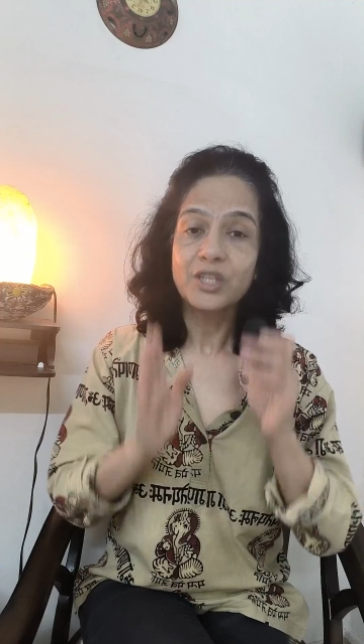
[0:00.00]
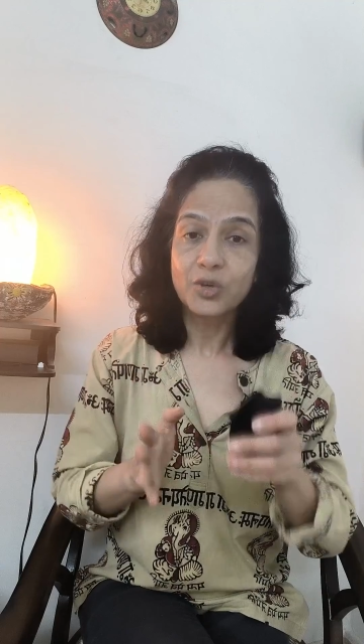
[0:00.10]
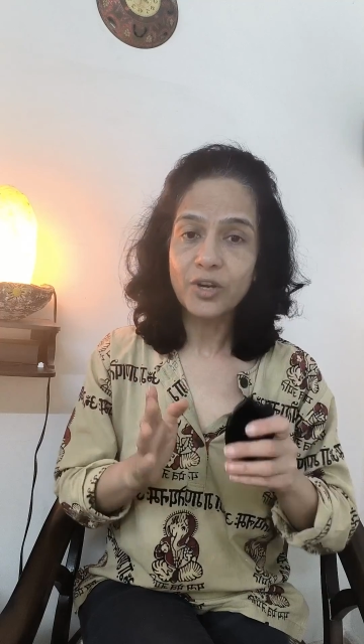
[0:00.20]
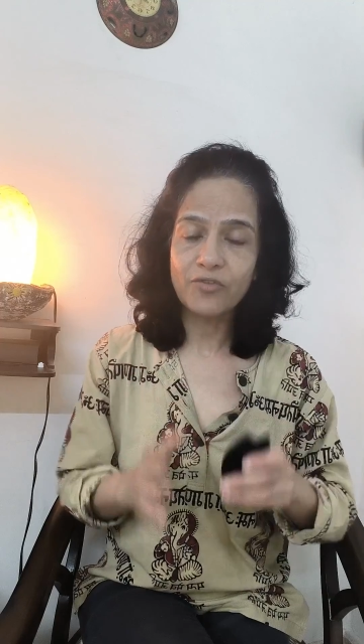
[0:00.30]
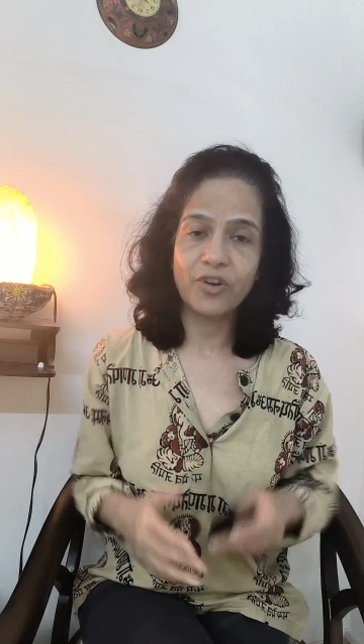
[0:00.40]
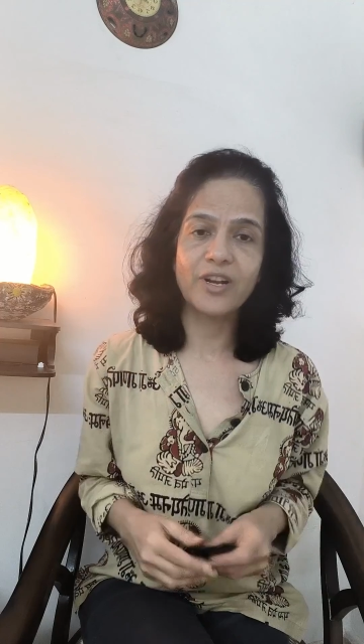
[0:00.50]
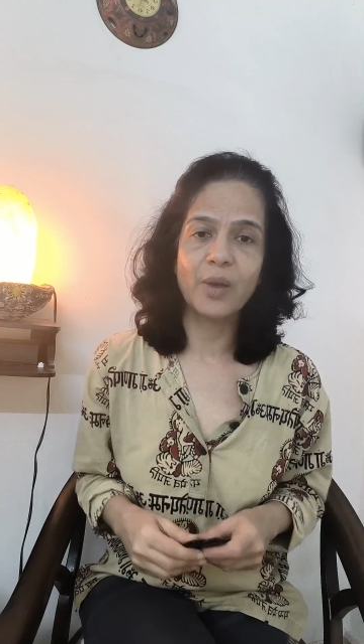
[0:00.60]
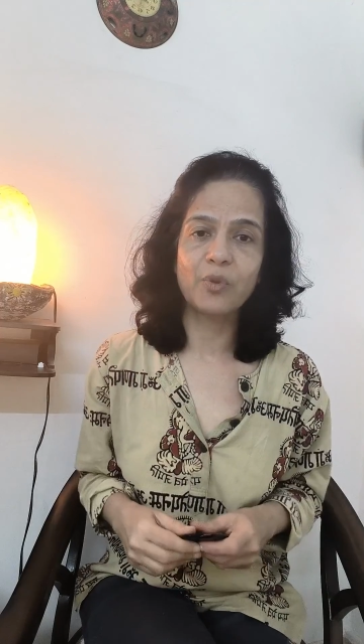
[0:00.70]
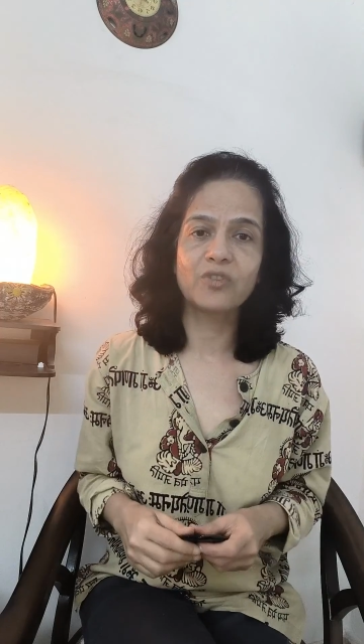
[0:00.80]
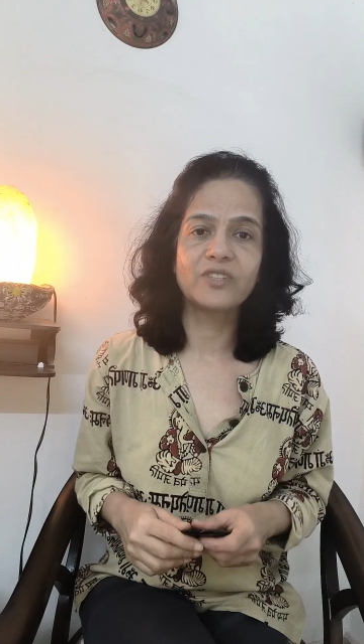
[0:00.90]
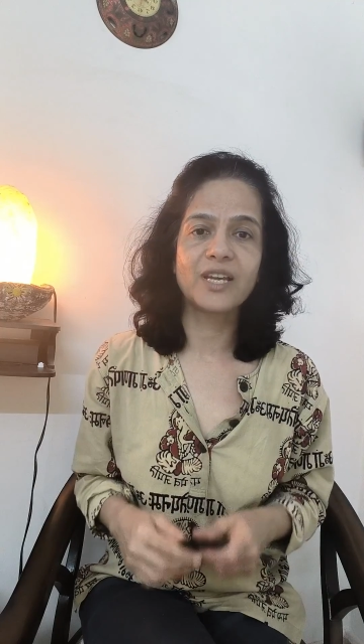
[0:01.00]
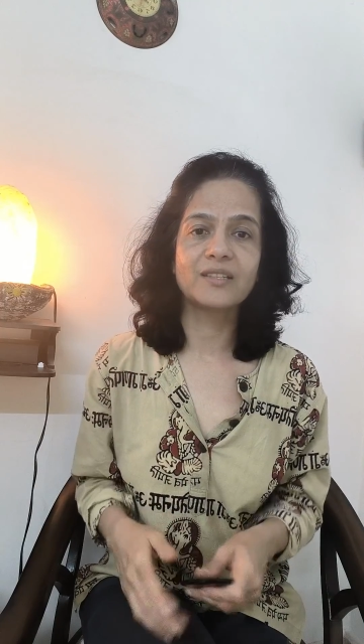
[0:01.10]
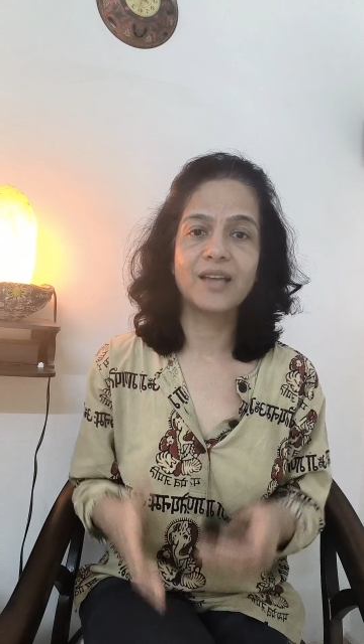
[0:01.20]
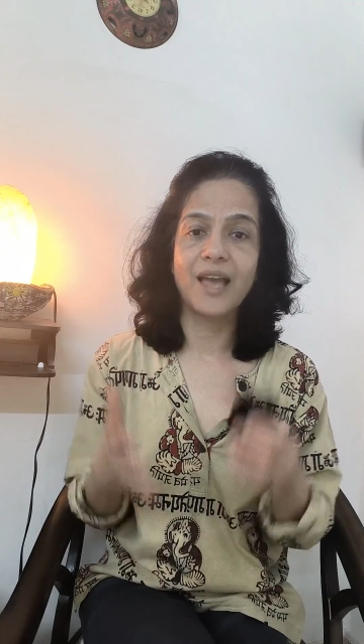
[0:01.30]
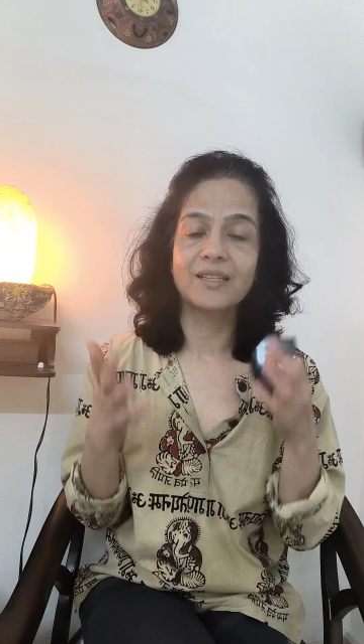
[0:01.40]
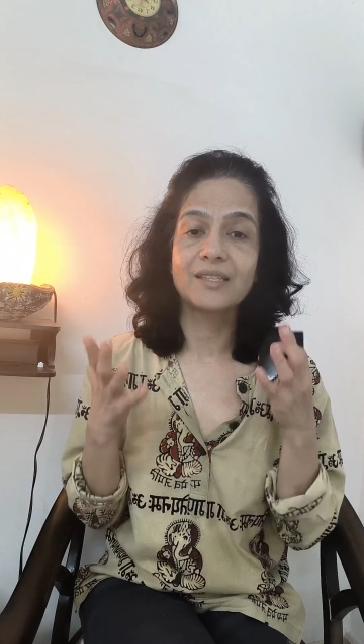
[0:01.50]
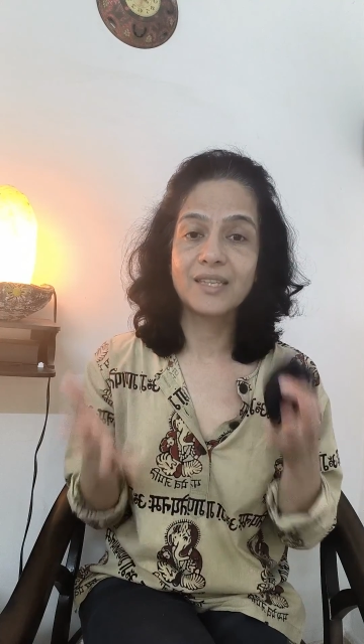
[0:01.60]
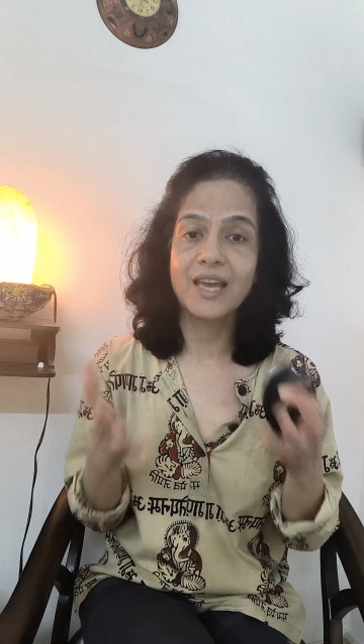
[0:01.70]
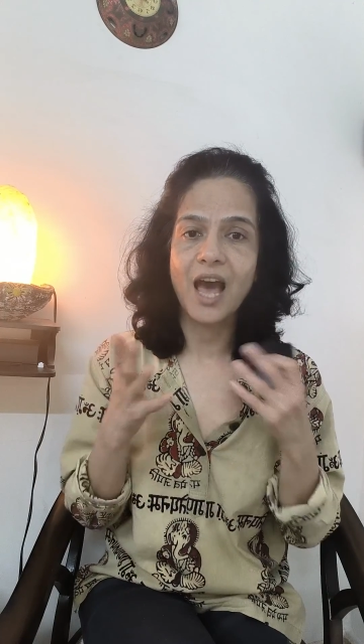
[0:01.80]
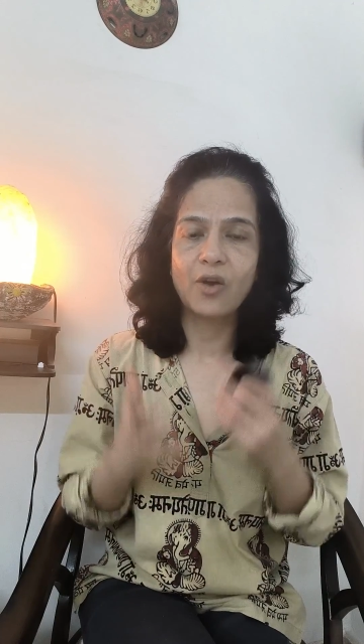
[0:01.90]
do it for a couple of days and
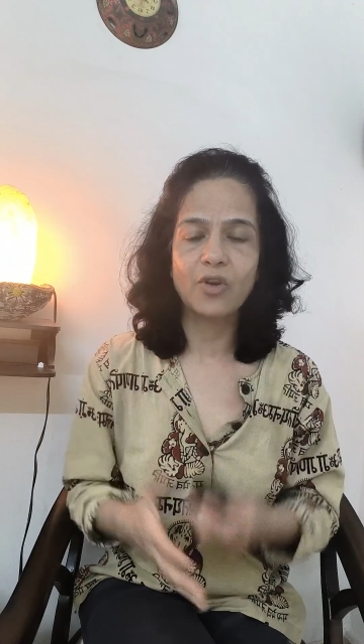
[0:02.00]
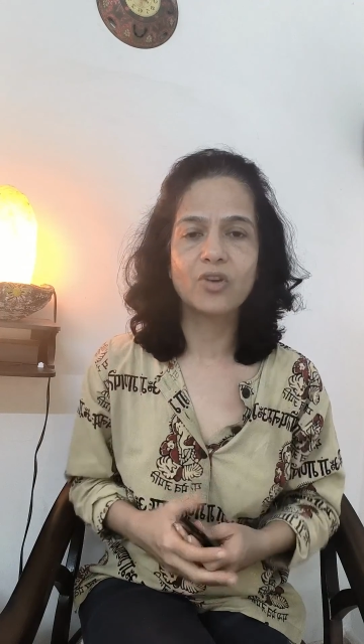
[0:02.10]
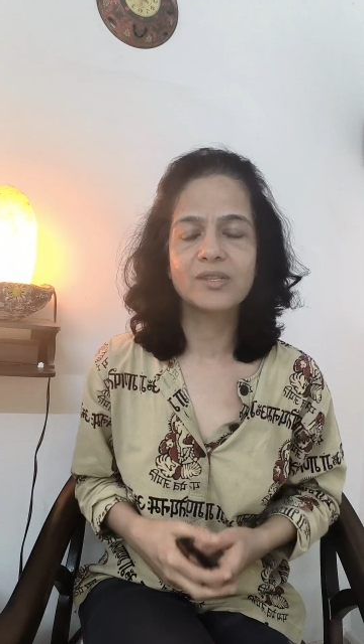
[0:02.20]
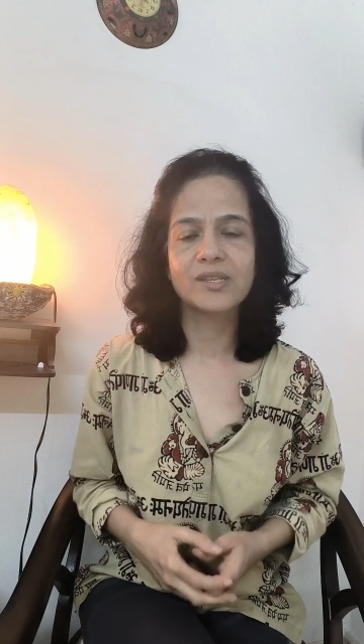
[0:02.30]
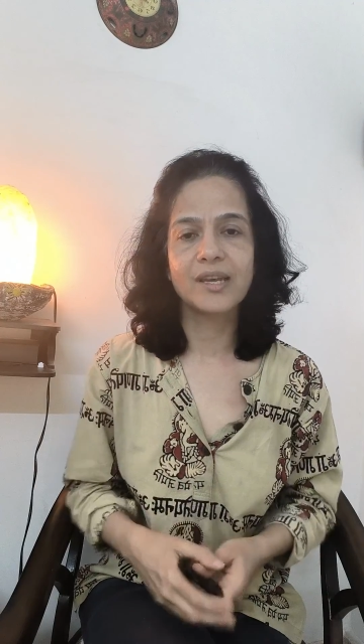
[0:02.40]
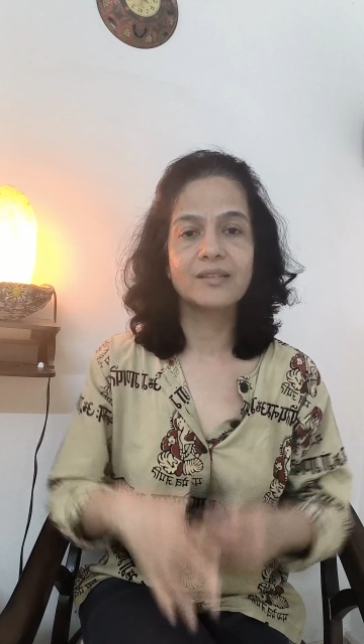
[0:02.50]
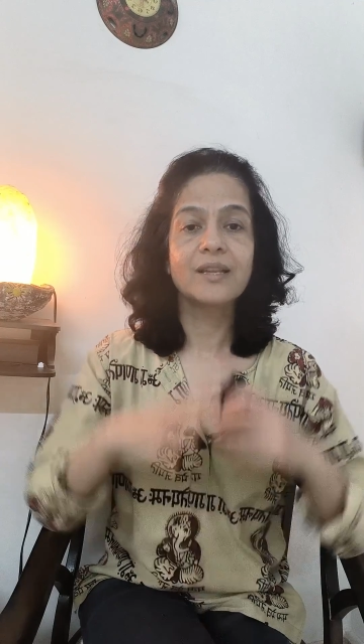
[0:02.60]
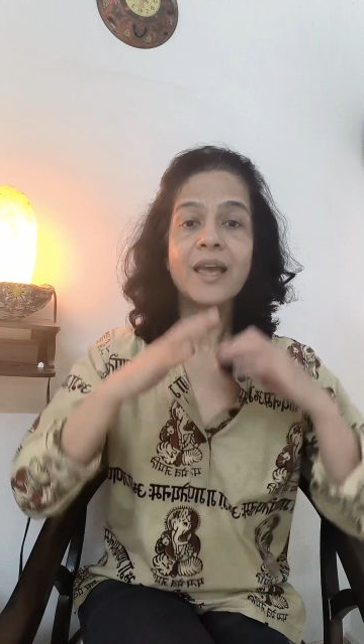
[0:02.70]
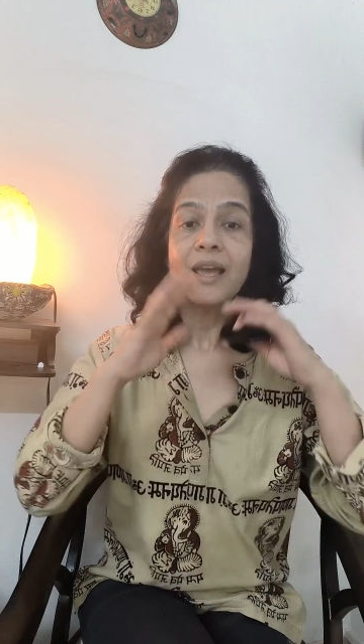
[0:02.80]
see how your skin